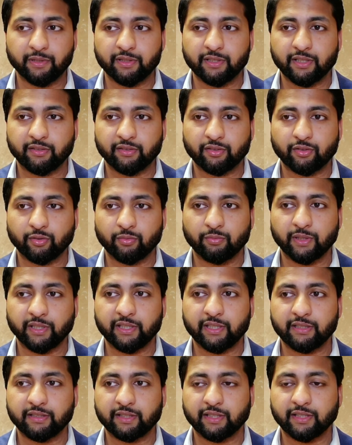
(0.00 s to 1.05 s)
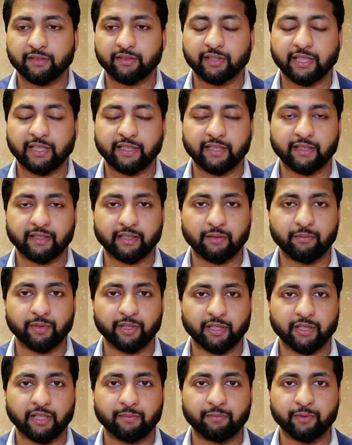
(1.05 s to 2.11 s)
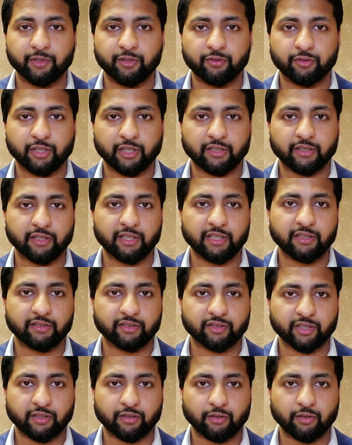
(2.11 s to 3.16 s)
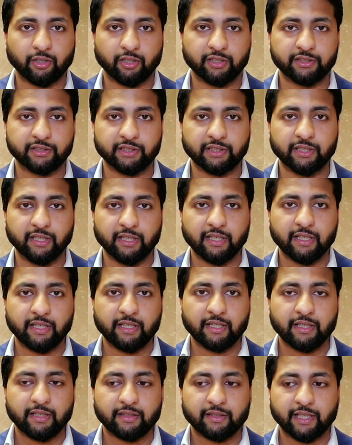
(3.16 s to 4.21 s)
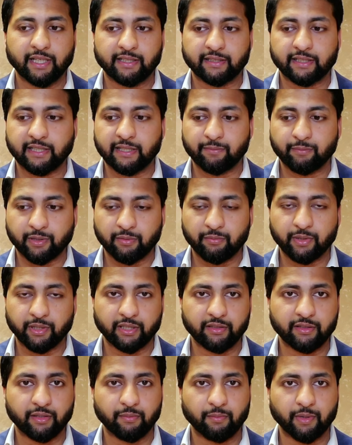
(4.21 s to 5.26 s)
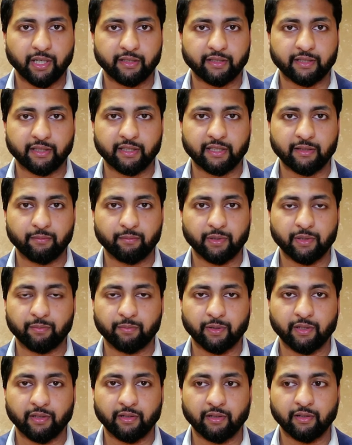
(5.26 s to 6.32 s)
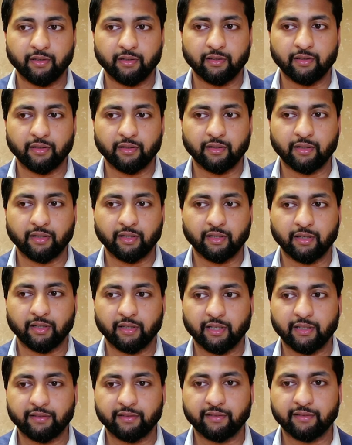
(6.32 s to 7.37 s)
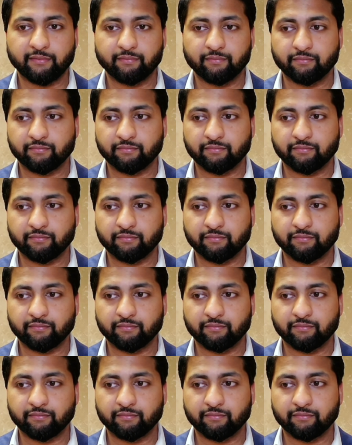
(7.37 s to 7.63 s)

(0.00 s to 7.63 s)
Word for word: There's so many things that are coming up, new techniques, technology that keep coming in the market, and people uh, and